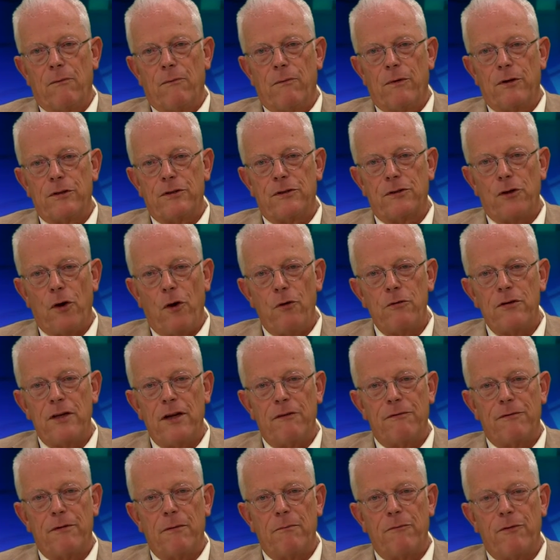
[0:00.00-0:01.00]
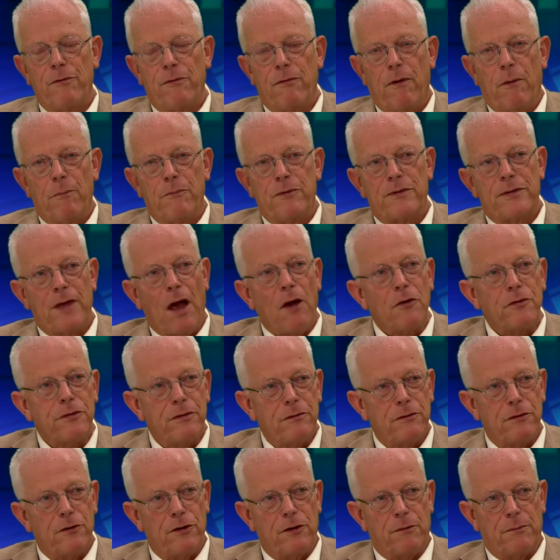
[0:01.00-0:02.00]
was so different from
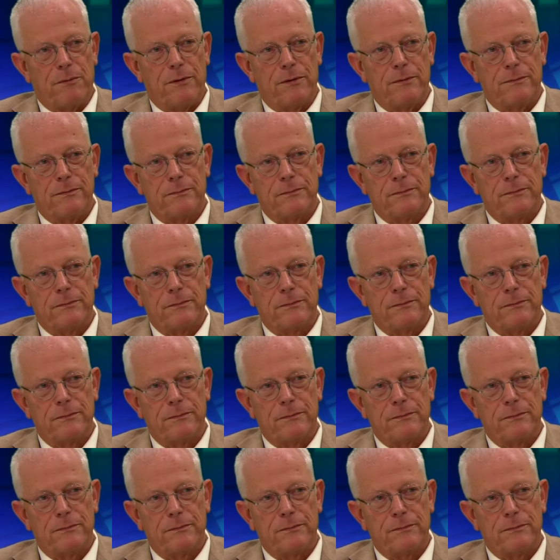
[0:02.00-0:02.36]
Southern Europe.